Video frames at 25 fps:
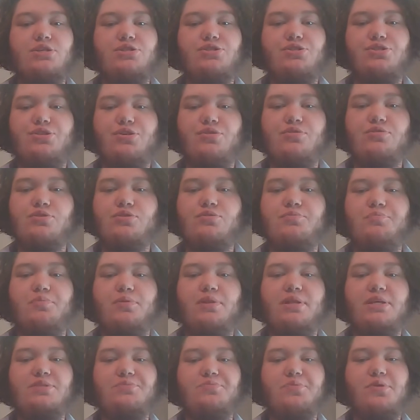Students,
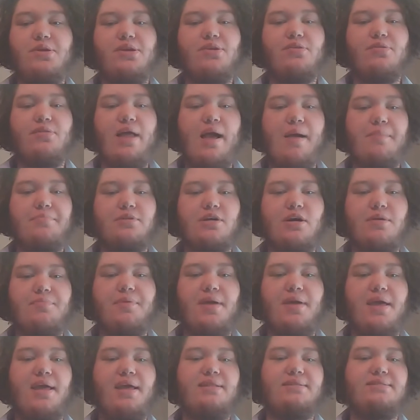please bring your laptop
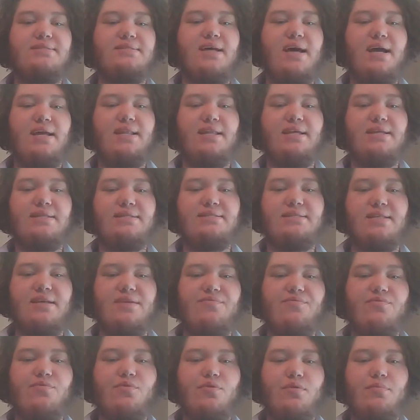and sign
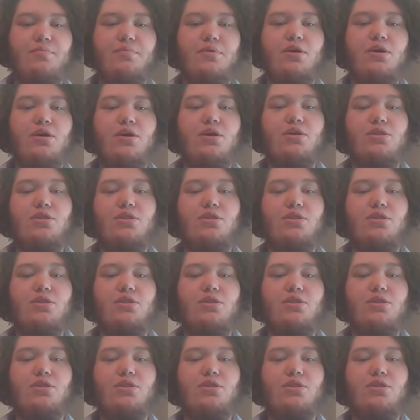consent form.